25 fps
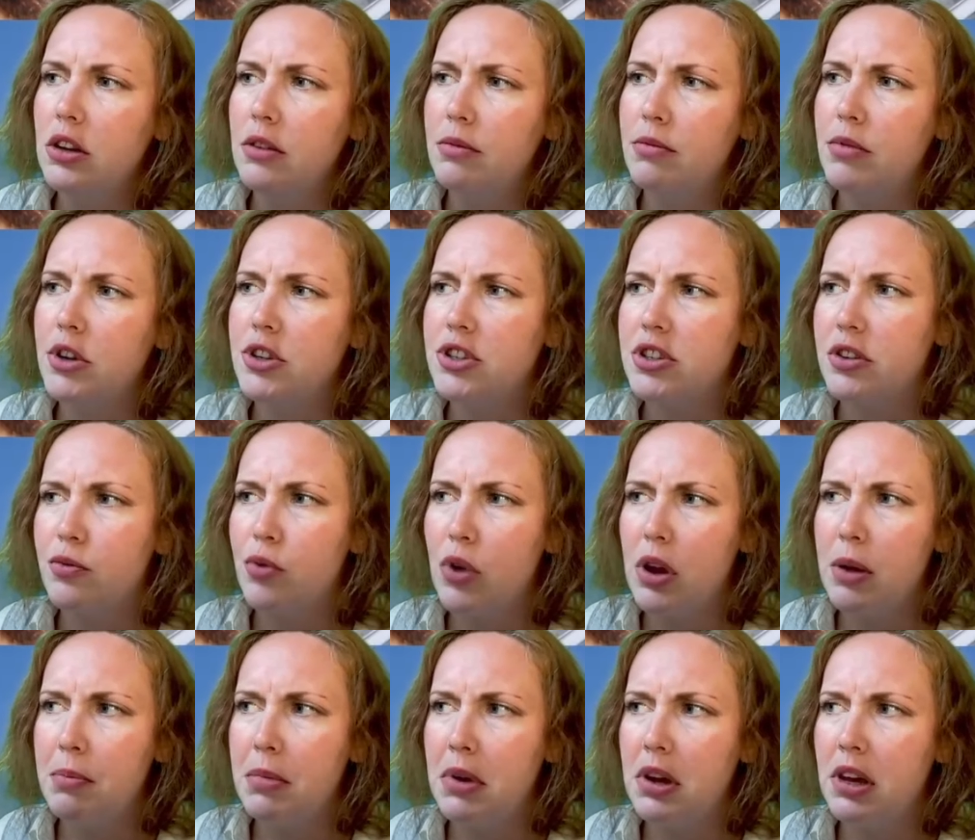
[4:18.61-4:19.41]
Bunch of
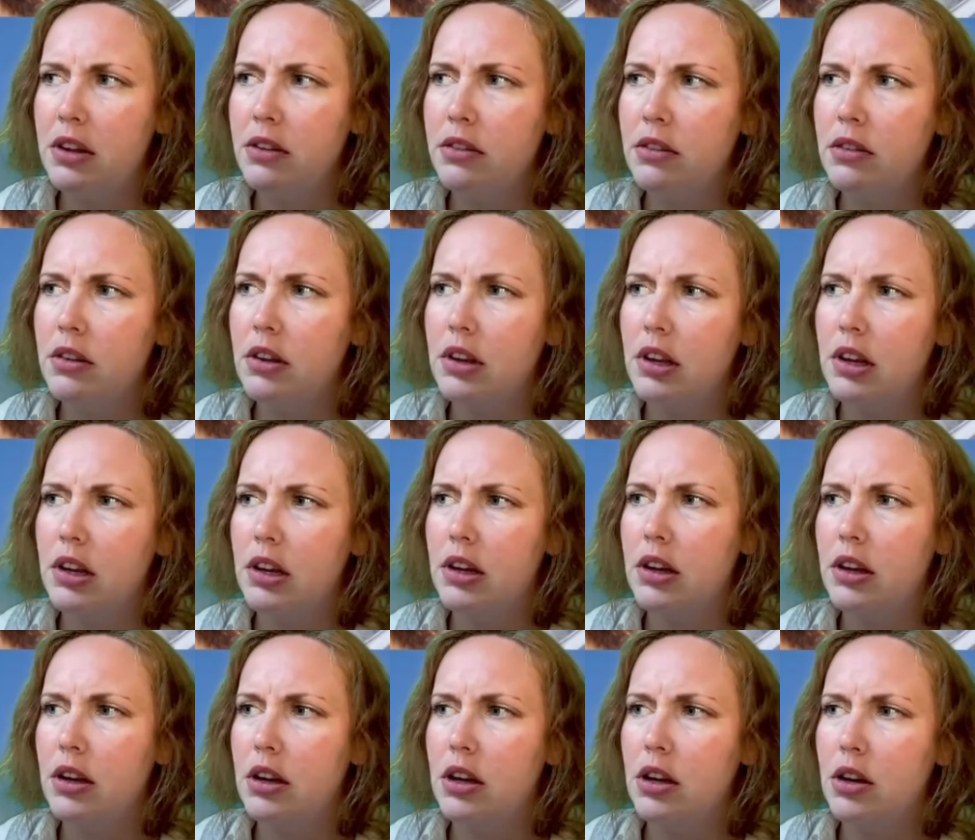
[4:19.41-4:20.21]
women,
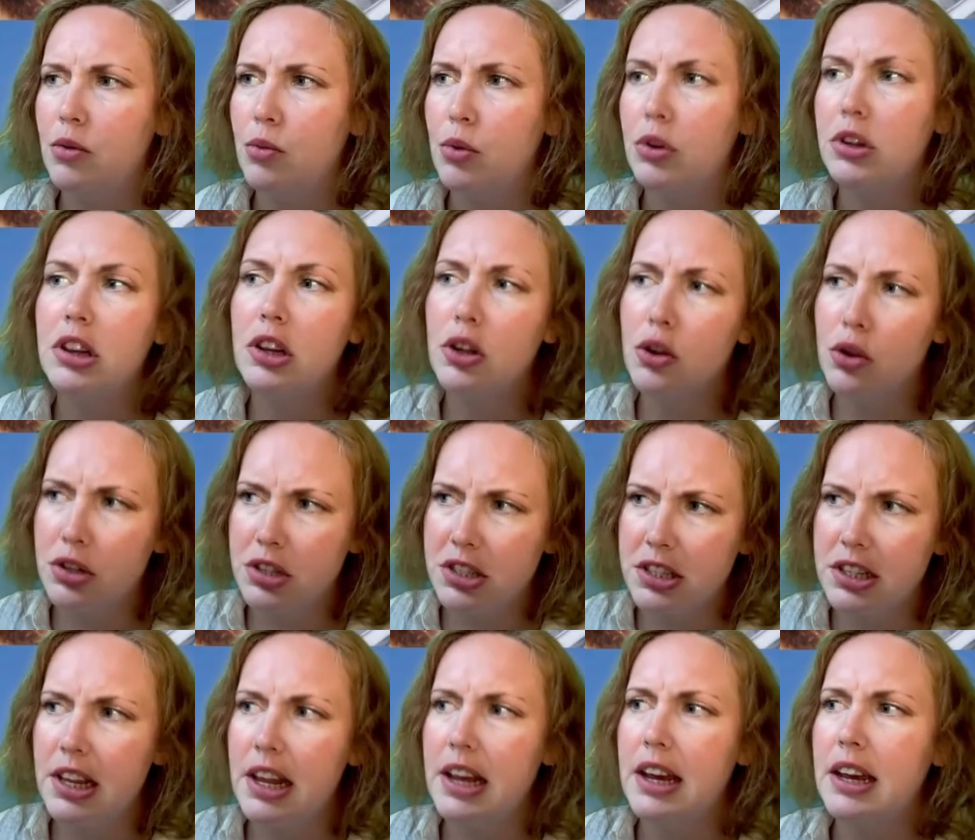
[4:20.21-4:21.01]
what
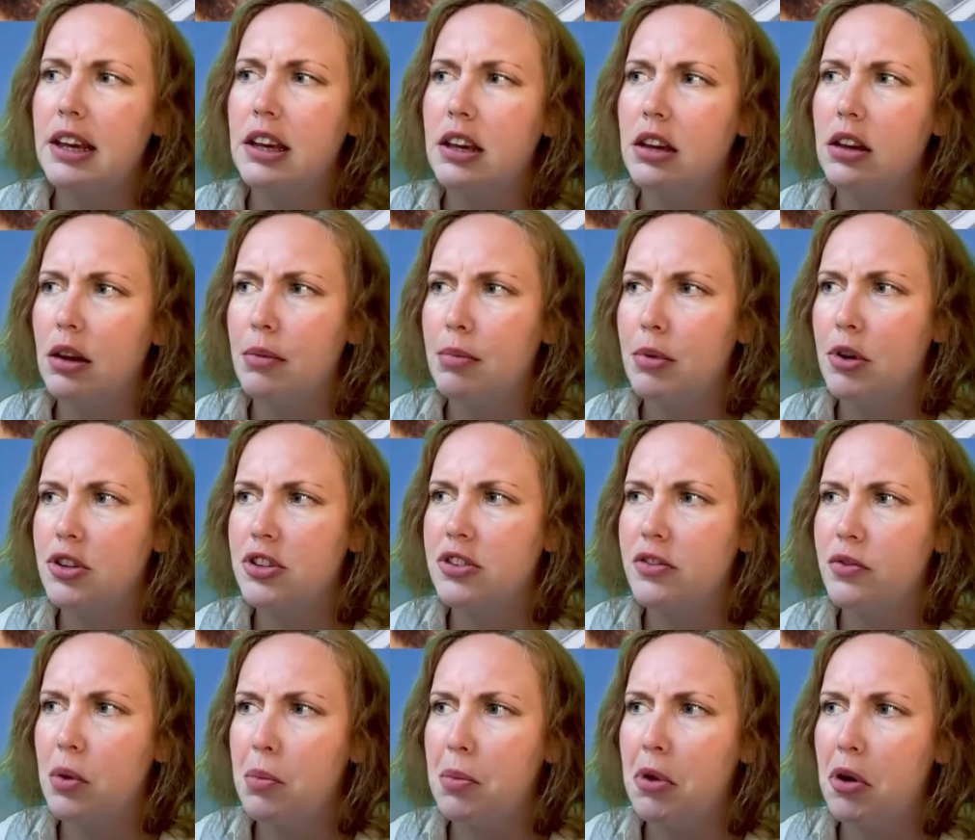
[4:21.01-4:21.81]
looks like a bunch
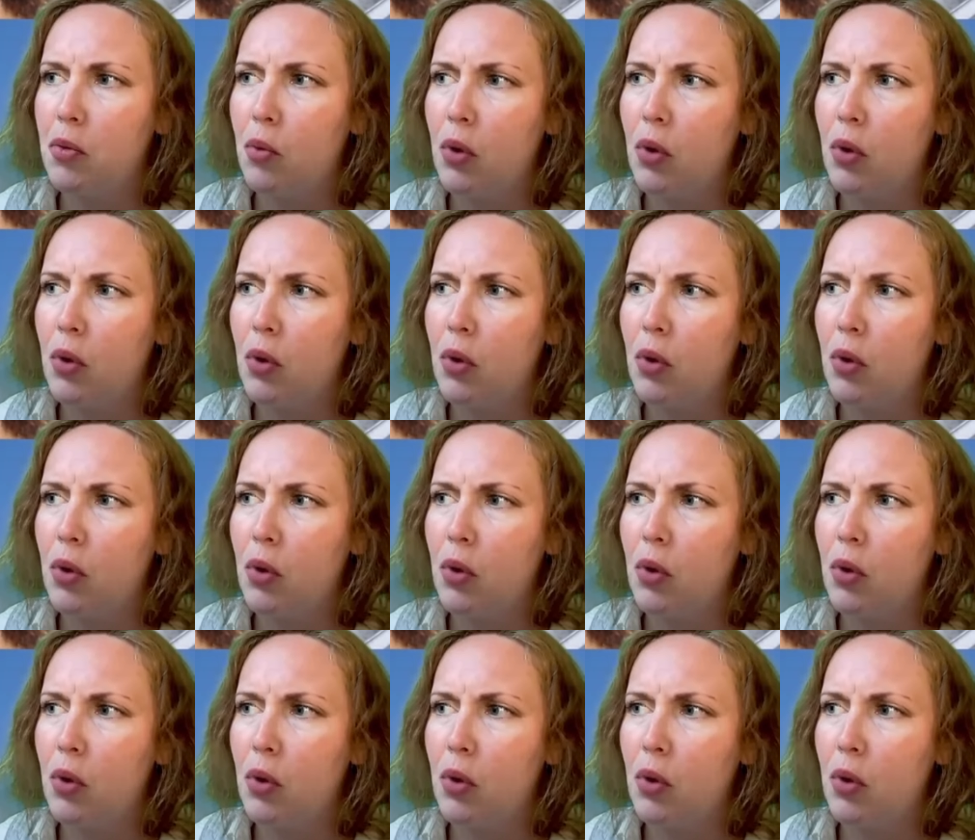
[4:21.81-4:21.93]
of women